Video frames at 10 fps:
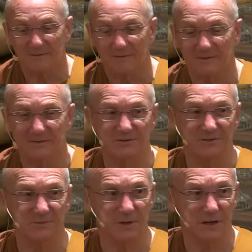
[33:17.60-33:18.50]
It
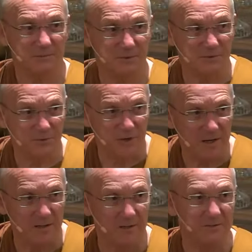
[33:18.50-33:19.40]
says we have to
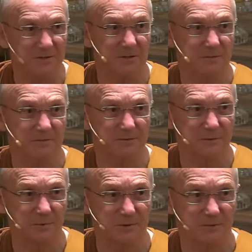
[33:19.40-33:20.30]
train ourselves to
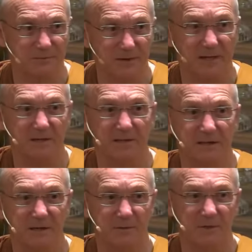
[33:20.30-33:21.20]
reflect in
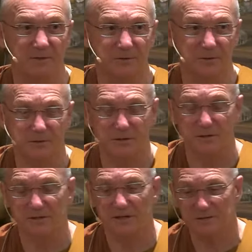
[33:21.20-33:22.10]
that way, turn our
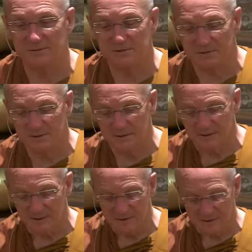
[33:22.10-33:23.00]
attention
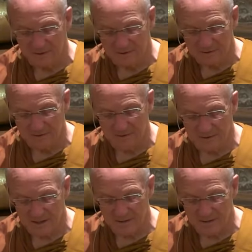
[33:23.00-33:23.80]
in that